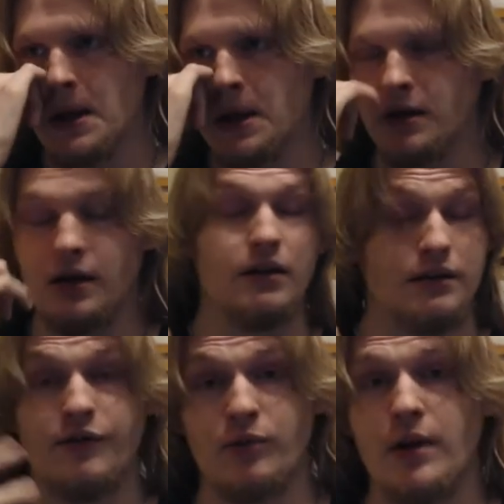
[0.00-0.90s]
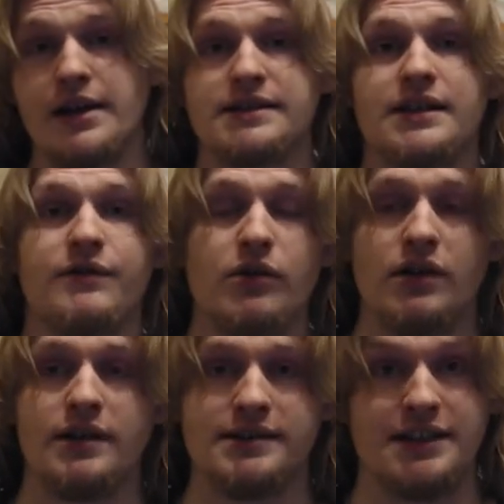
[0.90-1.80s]
If you
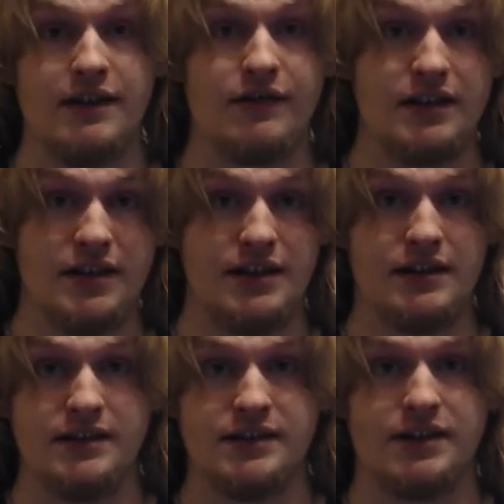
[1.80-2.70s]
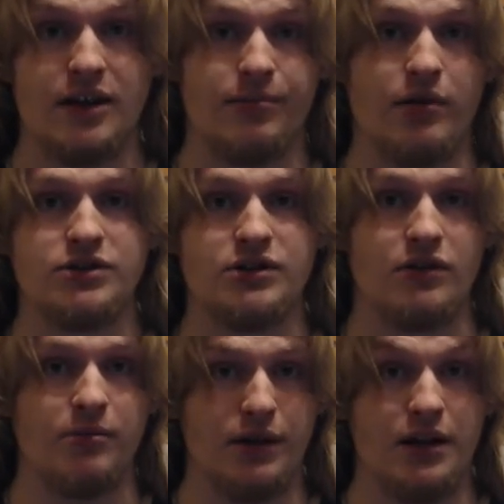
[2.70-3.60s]
look at CVT's approach,
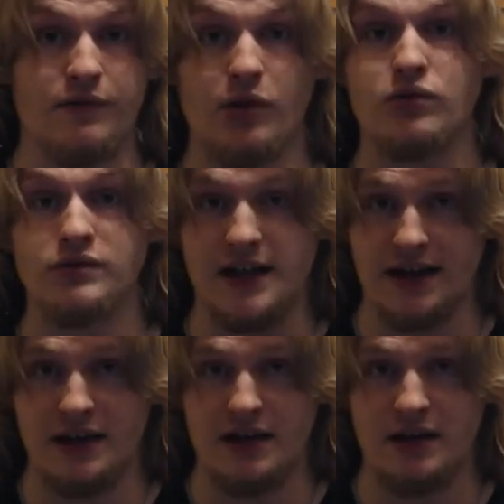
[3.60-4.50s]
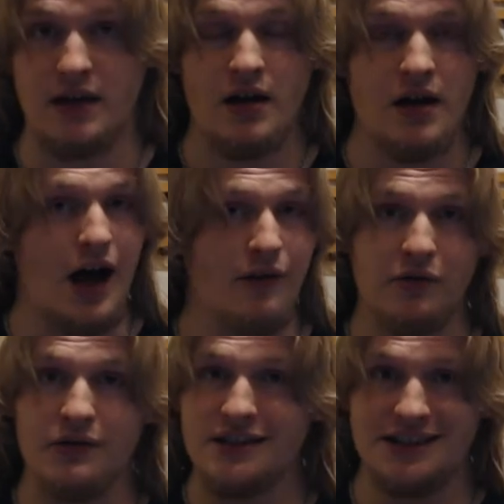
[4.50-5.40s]
complete vocal technique, I've
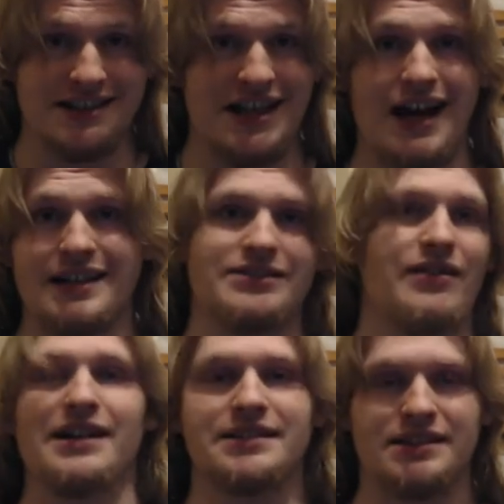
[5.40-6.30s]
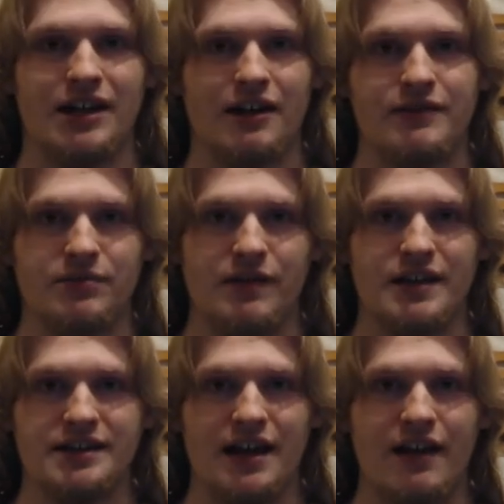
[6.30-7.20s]
only just started to scratch the surface with
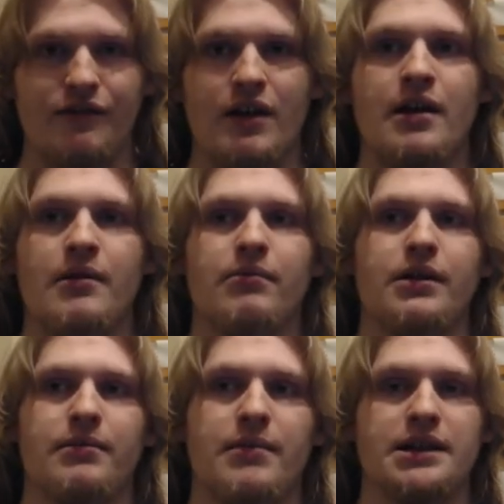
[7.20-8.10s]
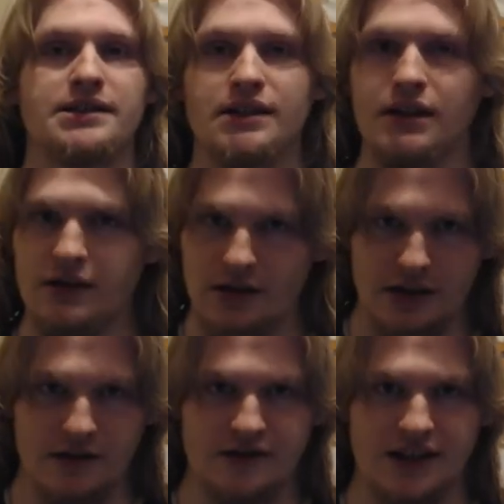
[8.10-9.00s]
this stuff, but it makes a lot
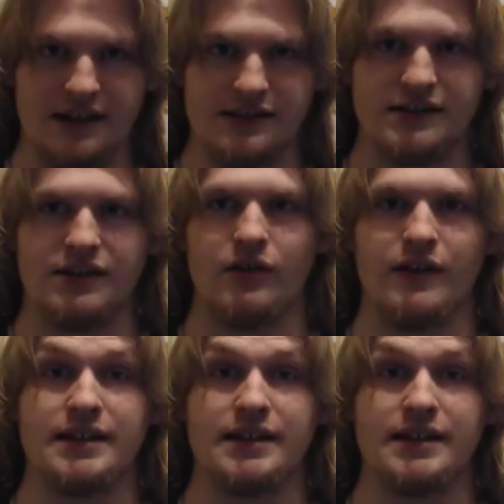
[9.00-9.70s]
of sense. There's